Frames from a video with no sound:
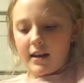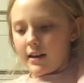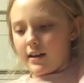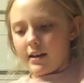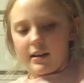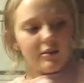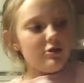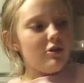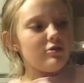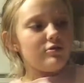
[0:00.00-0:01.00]

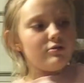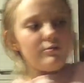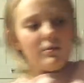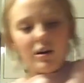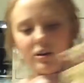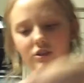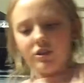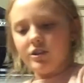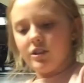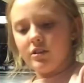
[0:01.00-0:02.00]
And not too
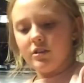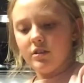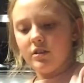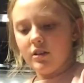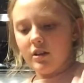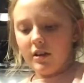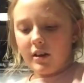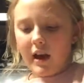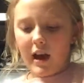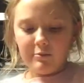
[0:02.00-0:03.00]
much.
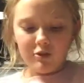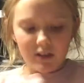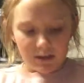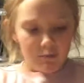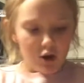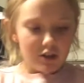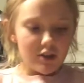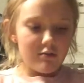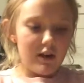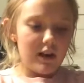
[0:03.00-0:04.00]
I'm using
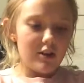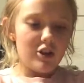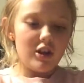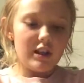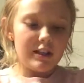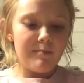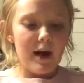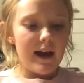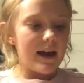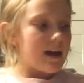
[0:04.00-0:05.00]
mozzarella cheese
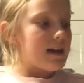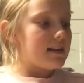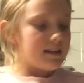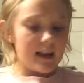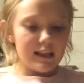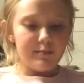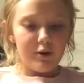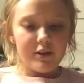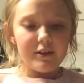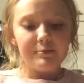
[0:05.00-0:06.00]
by
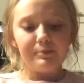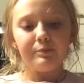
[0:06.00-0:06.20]
Sainsbury's.